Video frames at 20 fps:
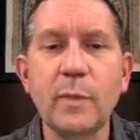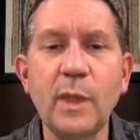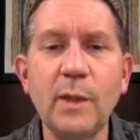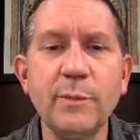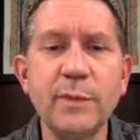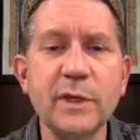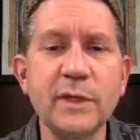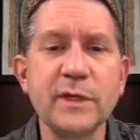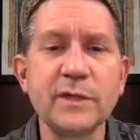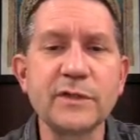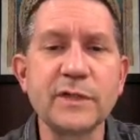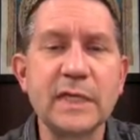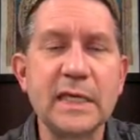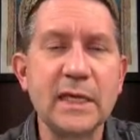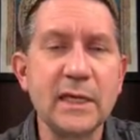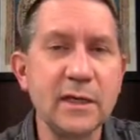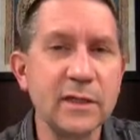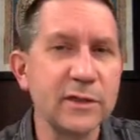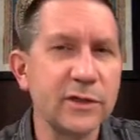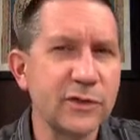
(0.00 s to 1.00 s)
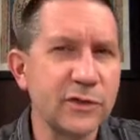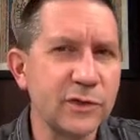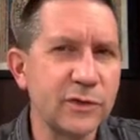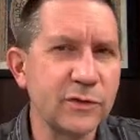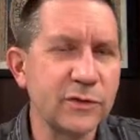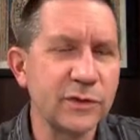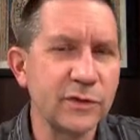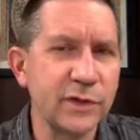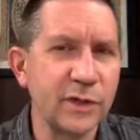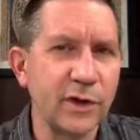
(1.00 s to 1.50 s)
because English
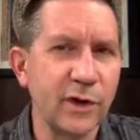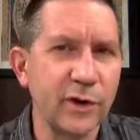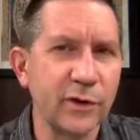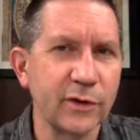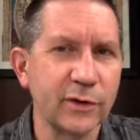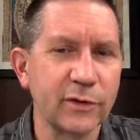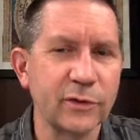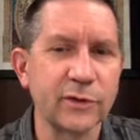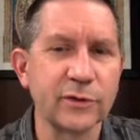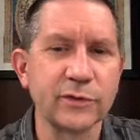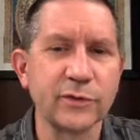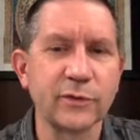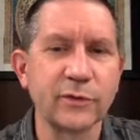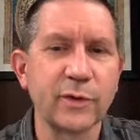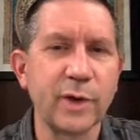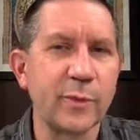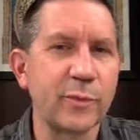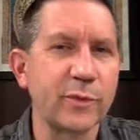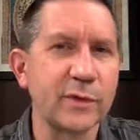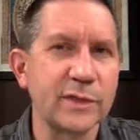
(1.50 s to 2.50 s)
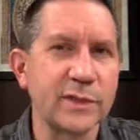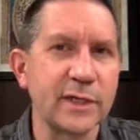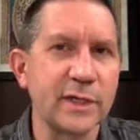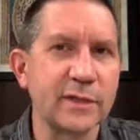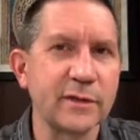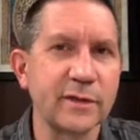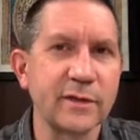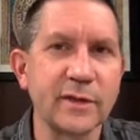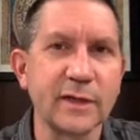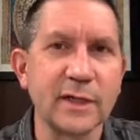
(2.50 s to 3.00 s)
uses the article to
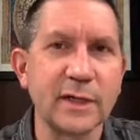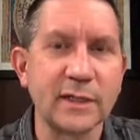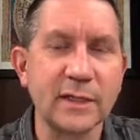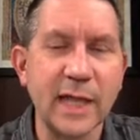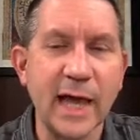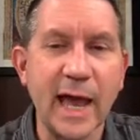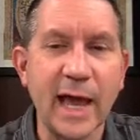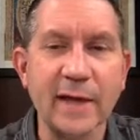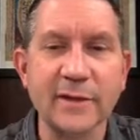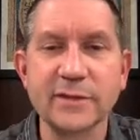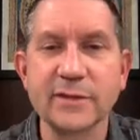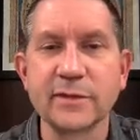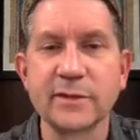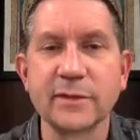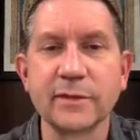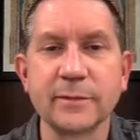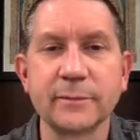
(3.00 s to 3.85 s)
represent the class.